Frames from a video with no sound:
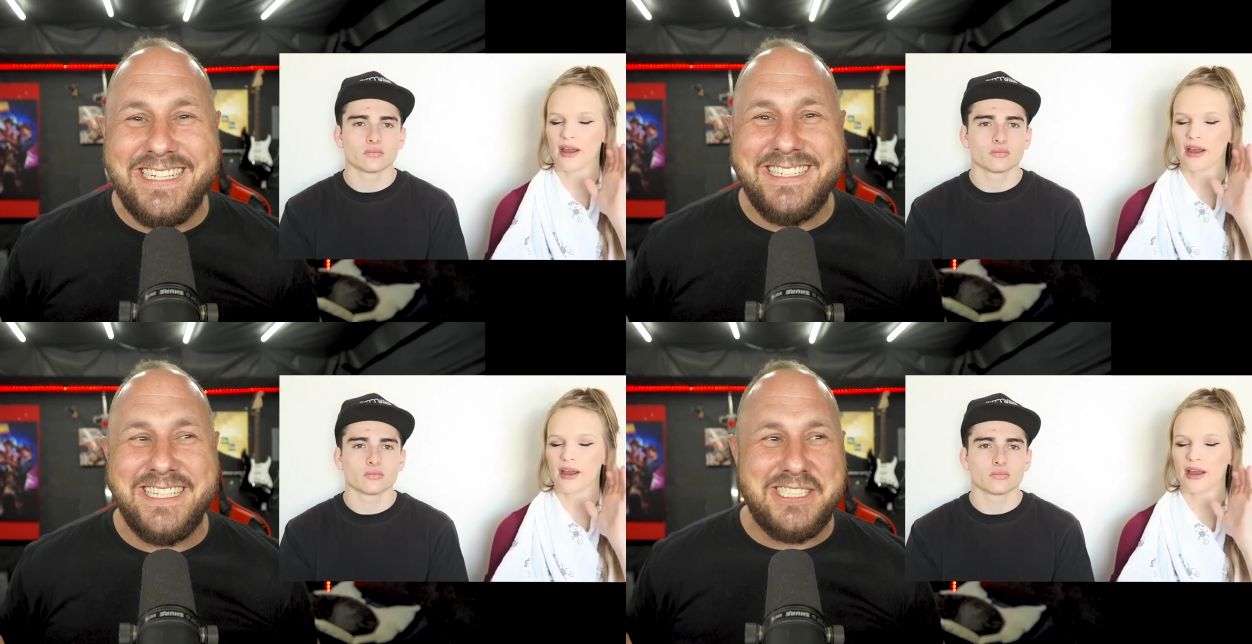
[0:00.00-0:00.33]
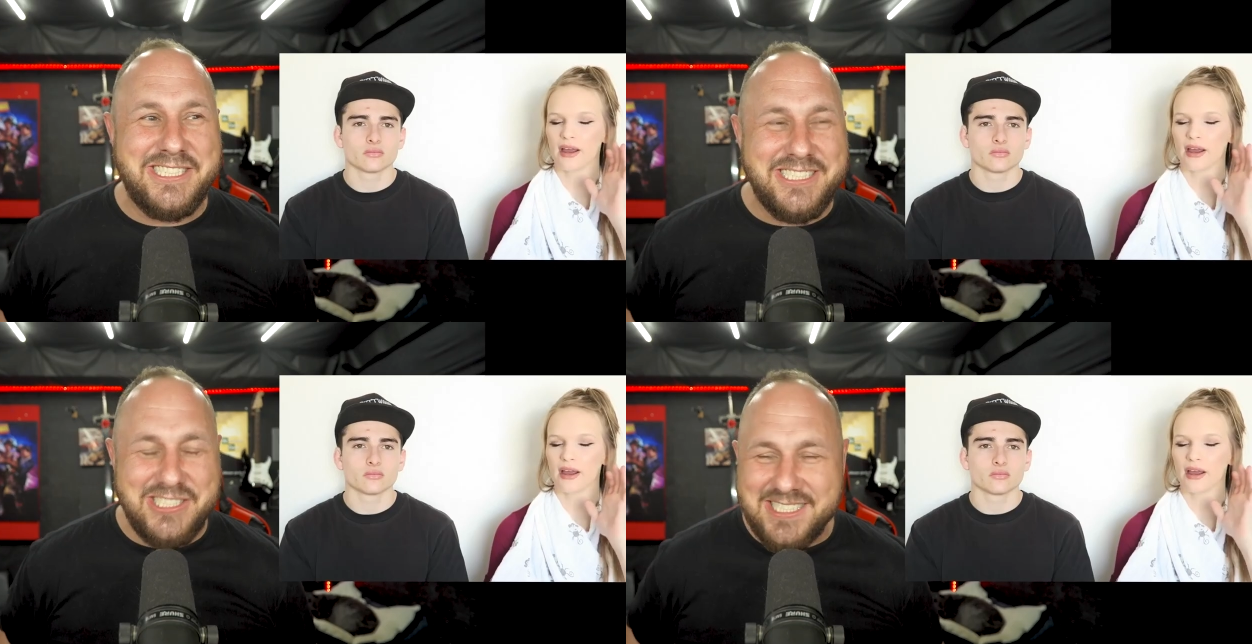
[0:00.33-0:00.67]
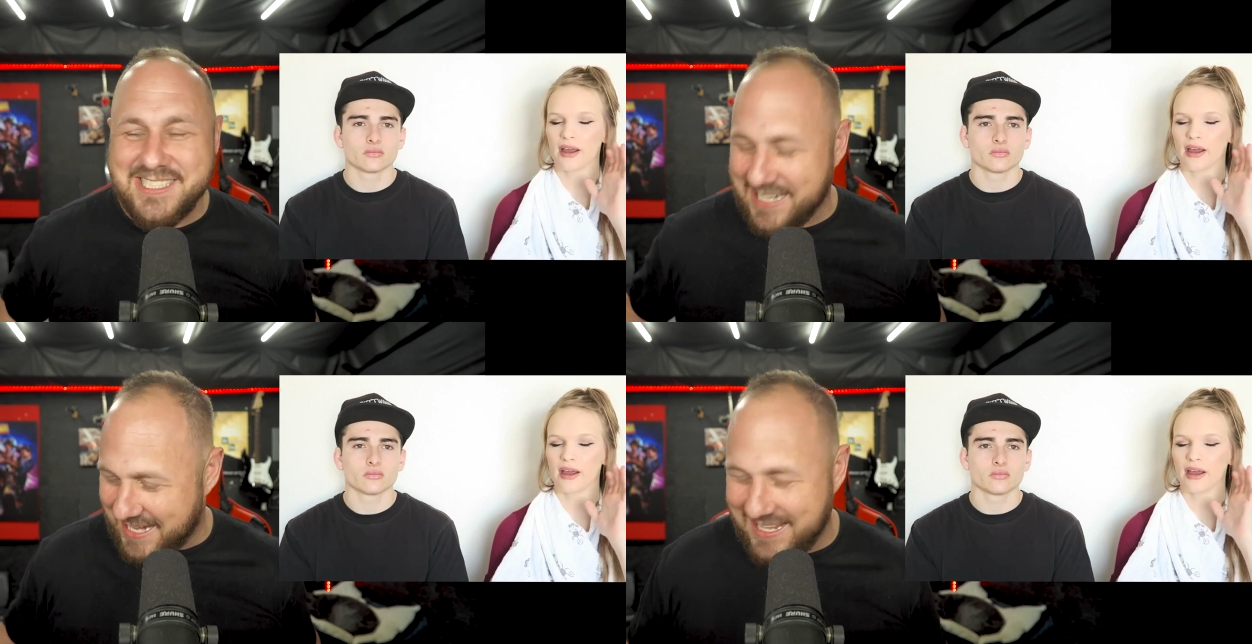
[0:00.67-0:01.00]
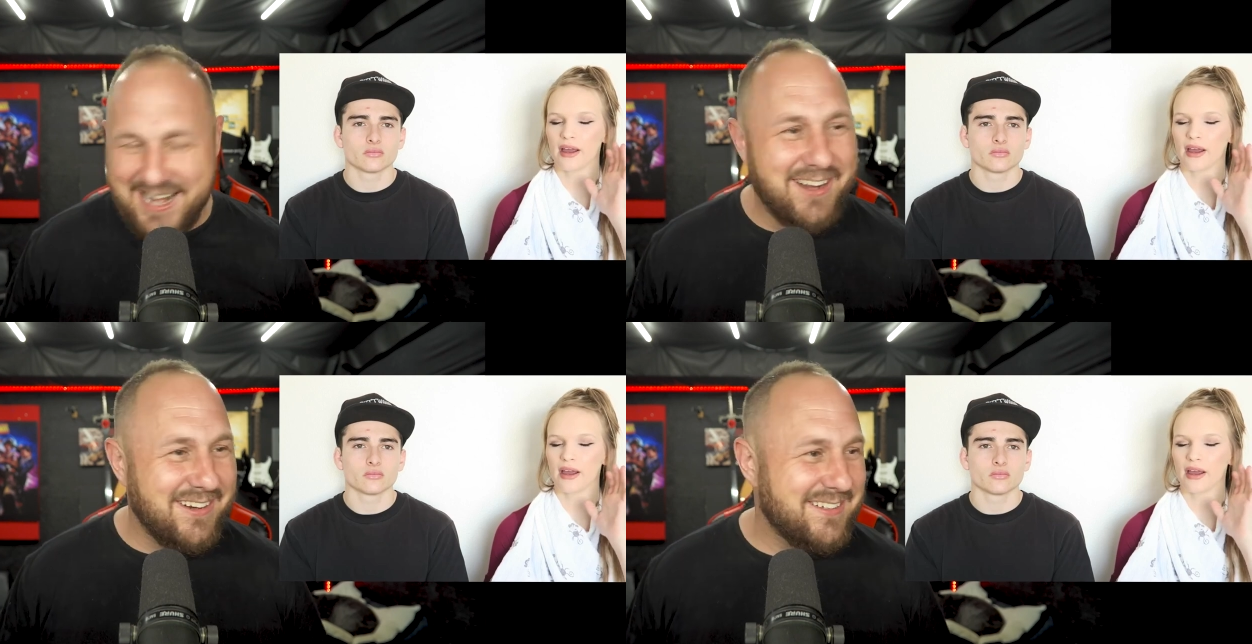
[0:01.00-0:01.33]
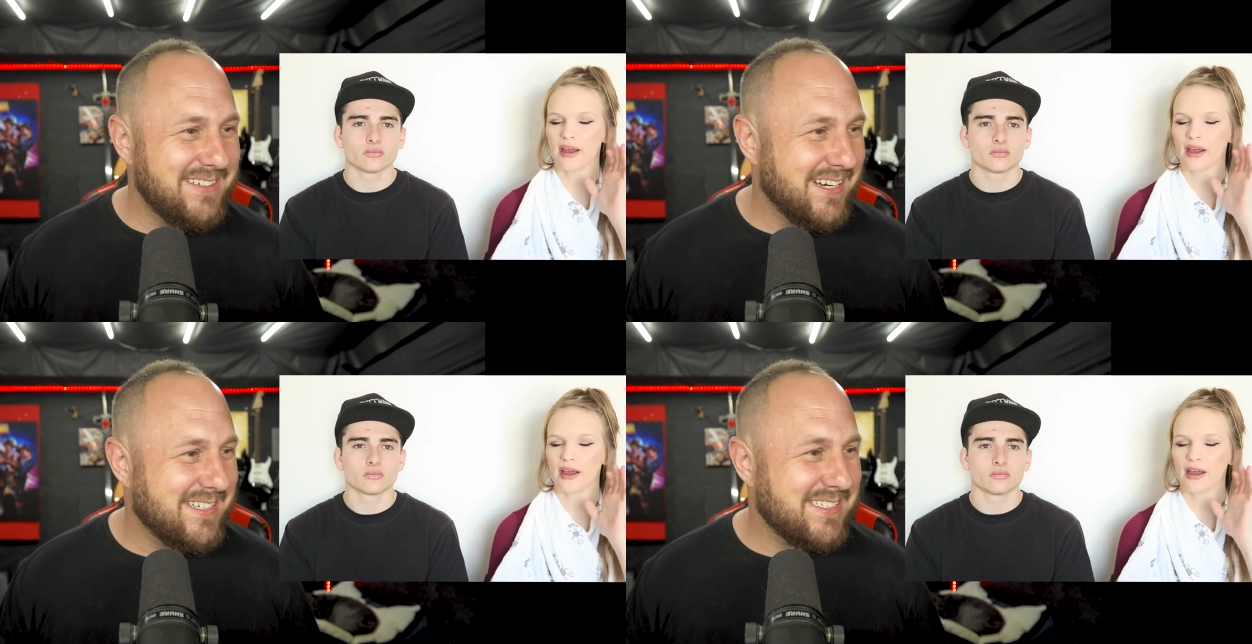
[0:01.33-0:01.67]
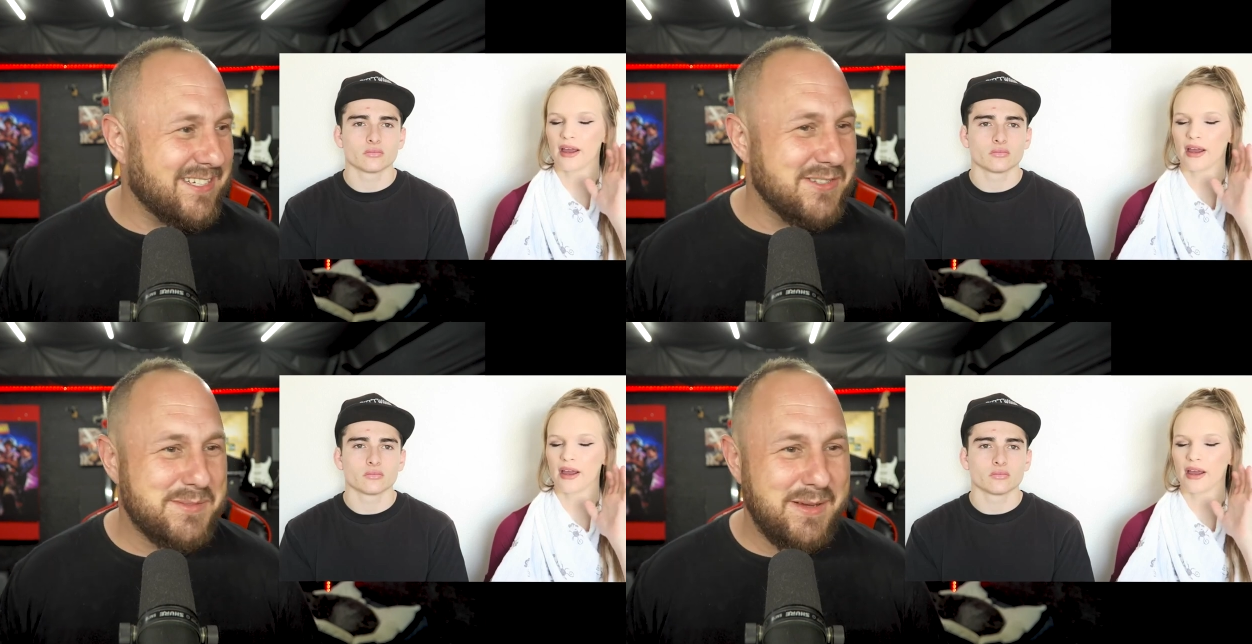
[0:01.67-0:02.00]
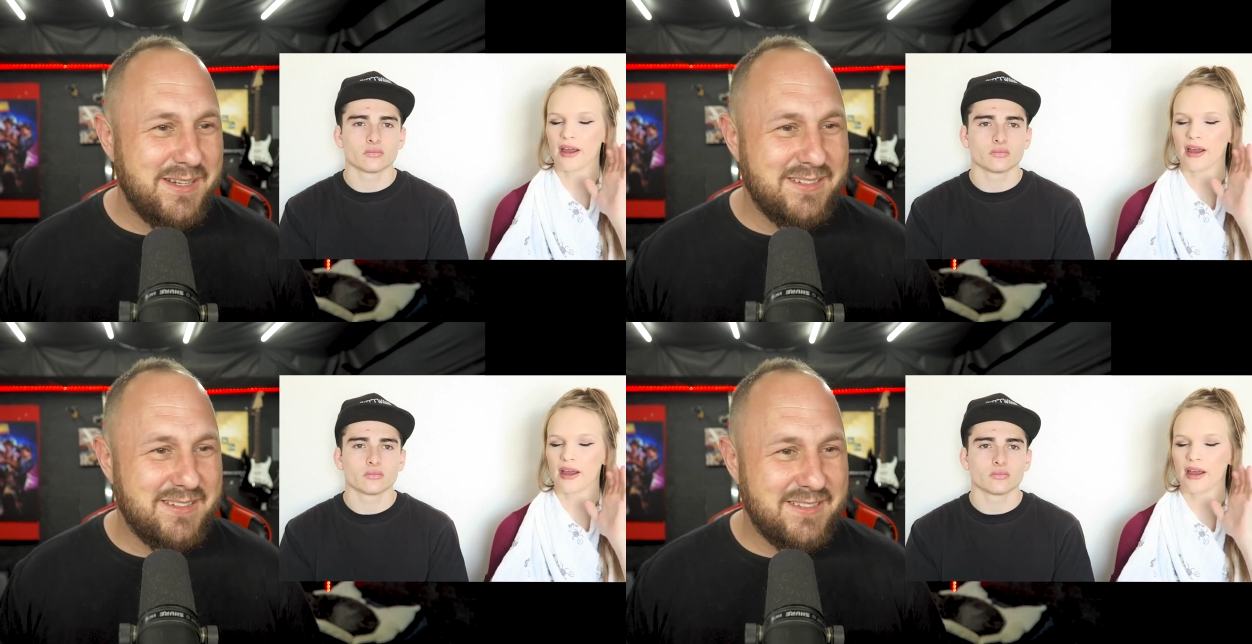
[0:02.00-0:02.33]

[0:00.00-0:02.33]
Speaker 1: Did she just say there? Excuse me?